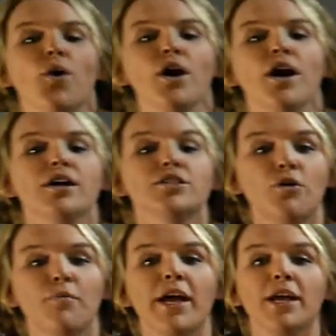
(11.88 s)
a
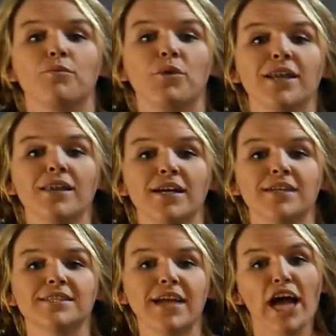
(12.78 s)
domain with
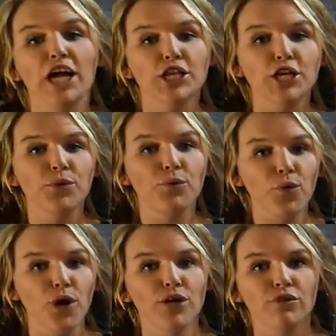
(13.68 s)
exactly
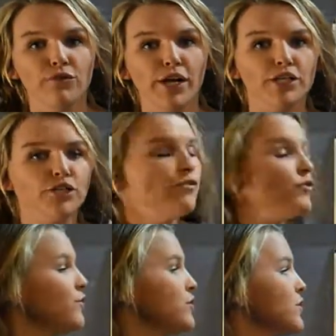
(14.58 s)
one range.
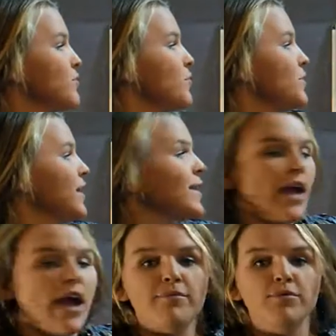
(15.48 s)
If you notice, I wrote
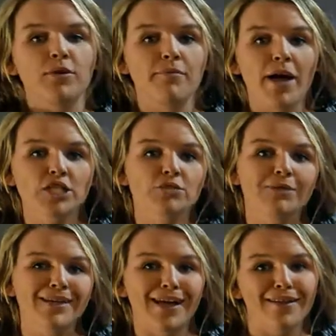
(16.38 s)
that in caps, so
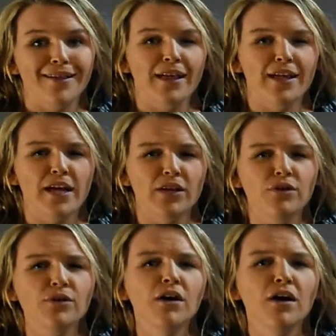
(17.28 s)
imagine me yelling that
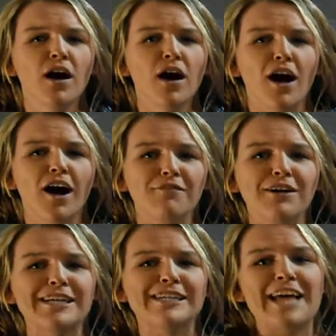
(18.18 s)
at you.
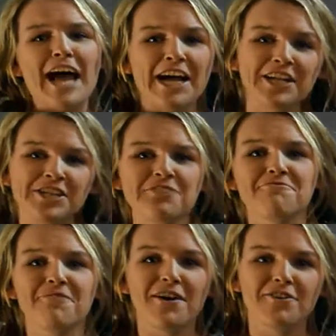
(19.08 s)

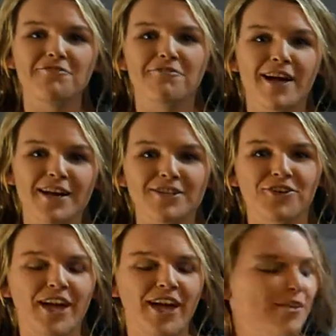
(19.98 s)
Exactly one
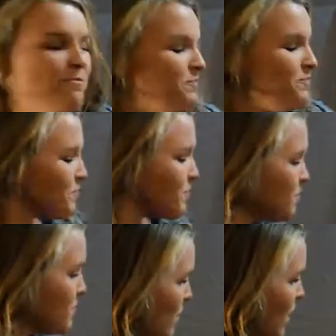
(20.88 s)
range, okay?
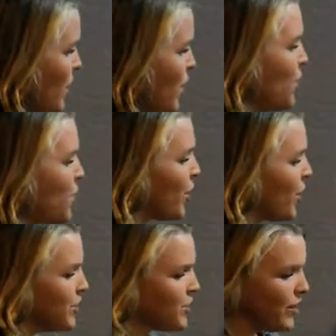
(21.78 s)

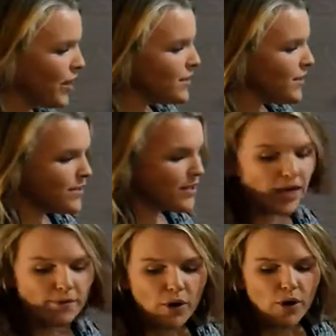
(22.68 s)
So let's
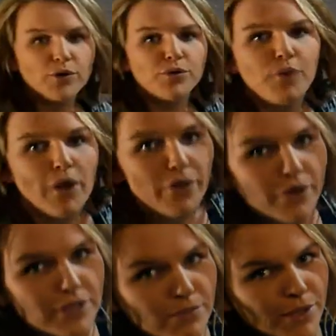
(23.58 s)
talk about
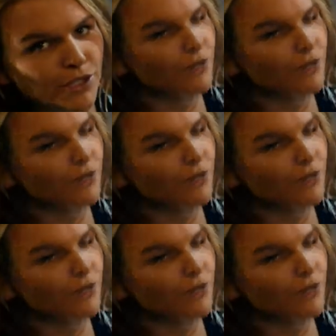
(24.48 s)
whether some